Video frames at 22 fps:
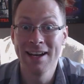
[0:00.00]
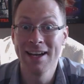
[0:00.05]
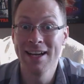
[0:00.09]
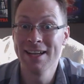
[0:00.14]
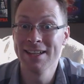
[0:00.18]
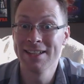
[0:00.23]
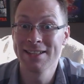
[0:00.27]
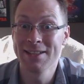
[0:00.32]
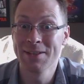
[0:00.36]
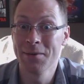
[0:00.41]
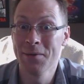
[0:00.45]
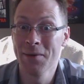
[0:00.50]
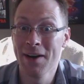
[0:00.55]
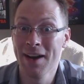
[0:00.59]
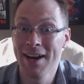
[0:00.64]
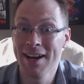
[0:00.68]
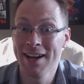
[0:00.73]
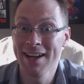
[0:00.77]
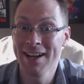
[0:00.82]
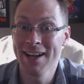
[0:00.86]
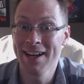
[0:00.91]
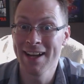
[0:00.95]
it's
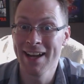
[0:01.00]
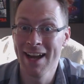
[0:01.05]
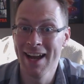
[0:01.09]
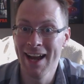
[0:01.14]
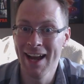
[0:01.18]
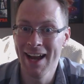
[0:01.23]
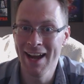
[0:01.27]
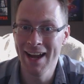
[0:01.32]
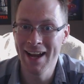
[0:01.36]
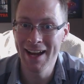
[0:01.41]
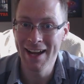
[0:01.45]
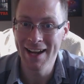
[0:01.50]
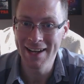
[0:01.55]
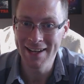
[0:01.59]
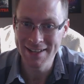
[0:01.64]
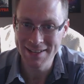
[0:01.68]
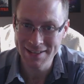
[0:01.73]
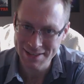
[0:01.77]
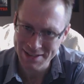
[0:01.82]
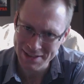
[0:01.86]
running again.